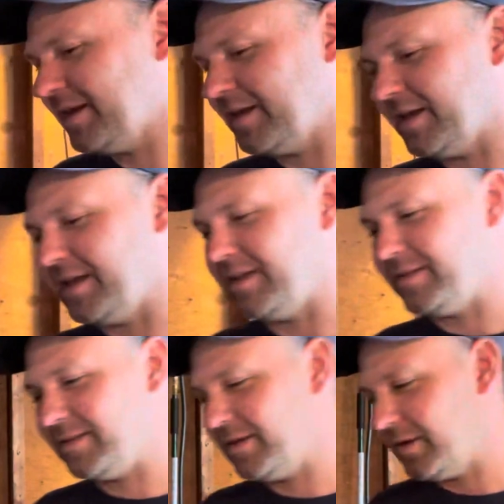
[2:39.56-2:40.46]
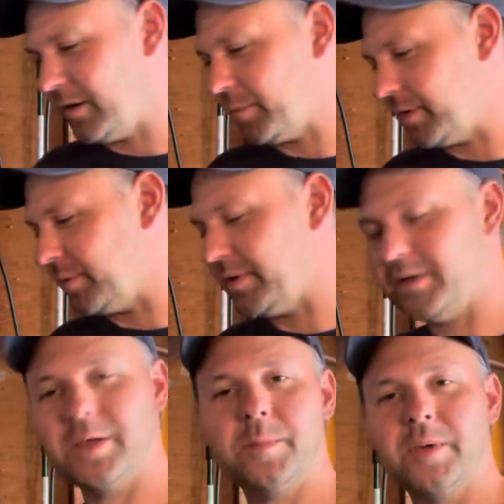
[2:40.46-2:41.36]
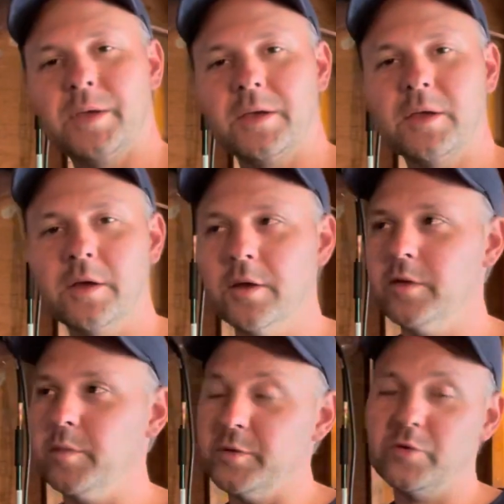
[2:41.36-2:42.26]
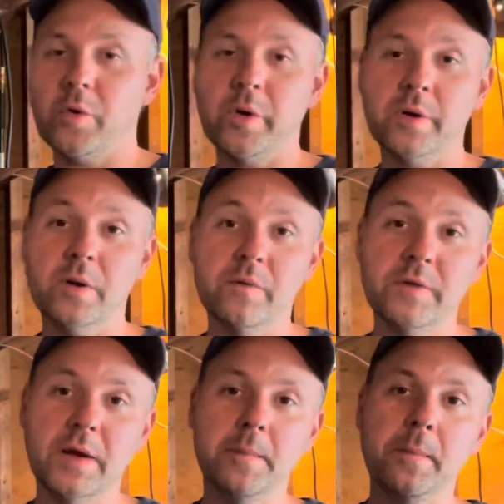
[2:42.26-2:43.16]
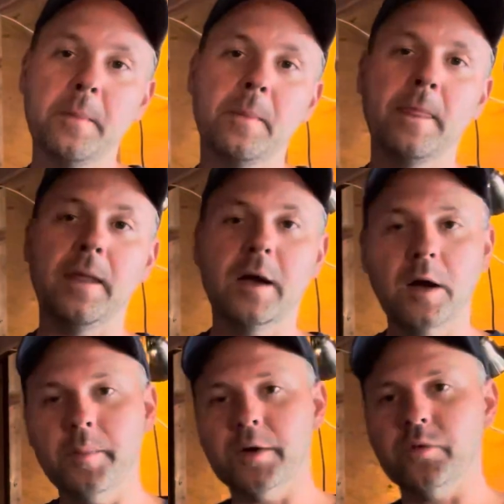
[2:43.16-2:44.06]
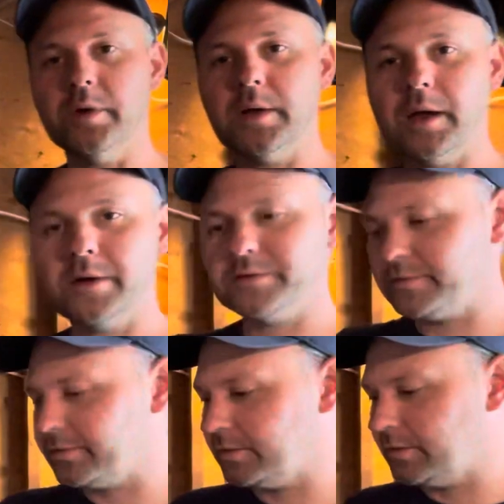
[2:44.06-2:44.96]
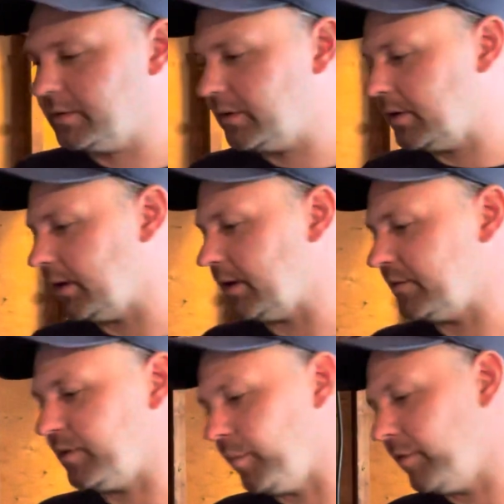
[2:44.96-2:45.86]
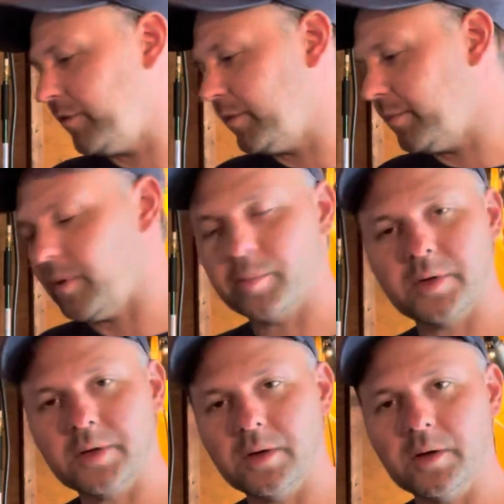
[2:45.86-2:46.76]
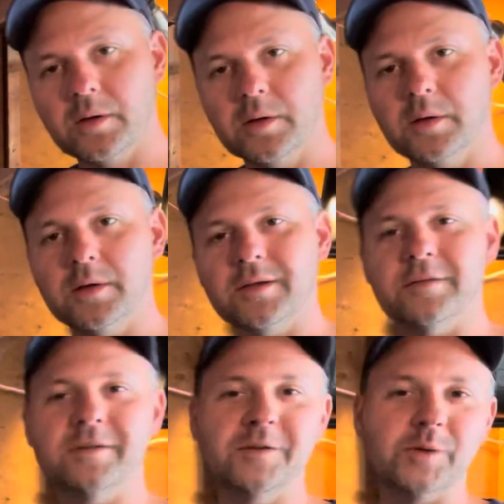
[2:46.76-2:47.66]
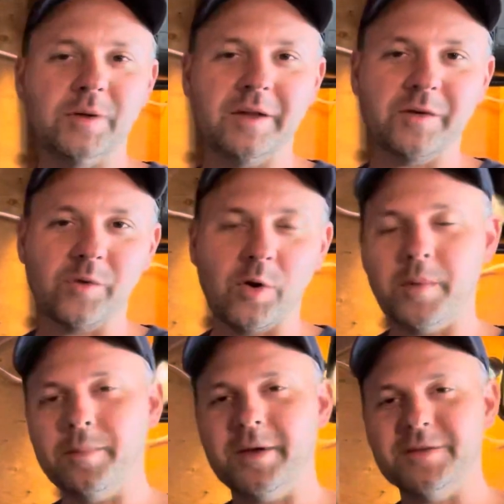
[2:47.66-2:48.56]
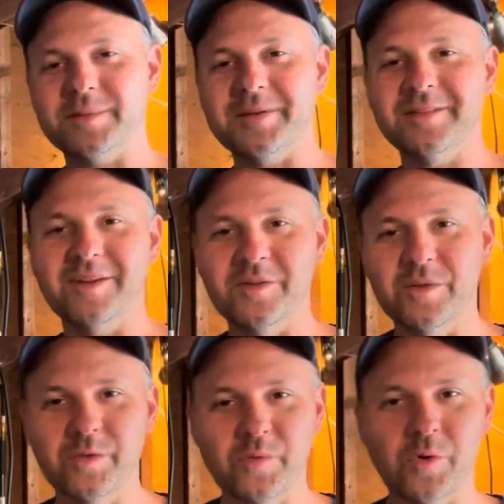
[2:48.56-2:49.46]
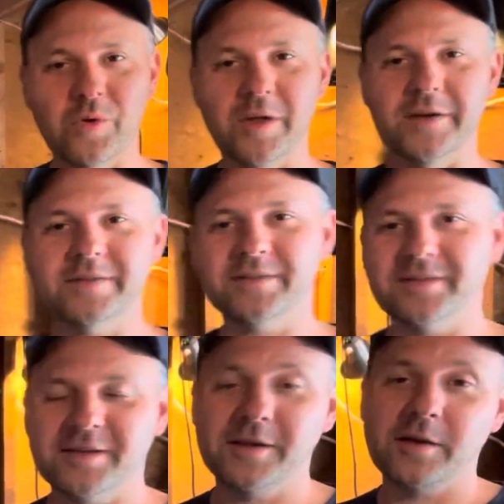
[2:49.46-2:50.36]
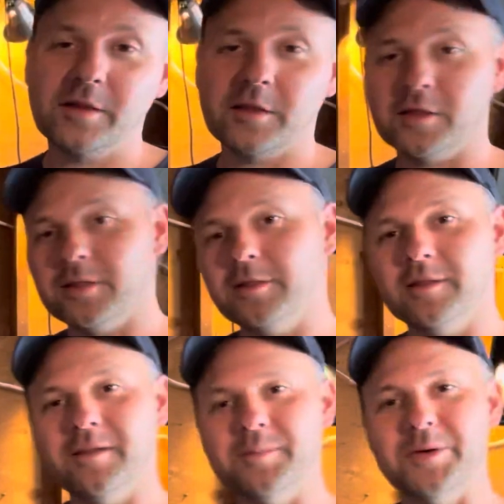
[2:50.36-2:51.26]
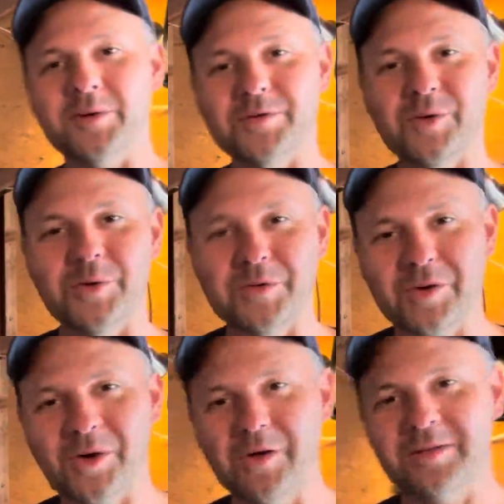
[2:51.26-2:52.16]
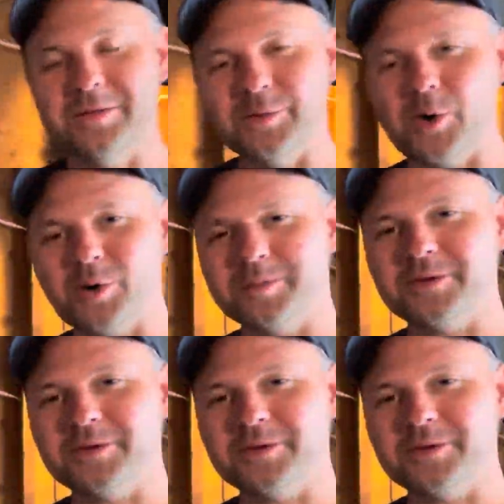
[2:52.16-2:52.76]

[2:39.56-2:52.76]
And I'm gonna be keeping the majority of them out in my greenhouse. And some of them I'm gonna continue to let grow in my basement under the grow lights. Let me go show you their new home in the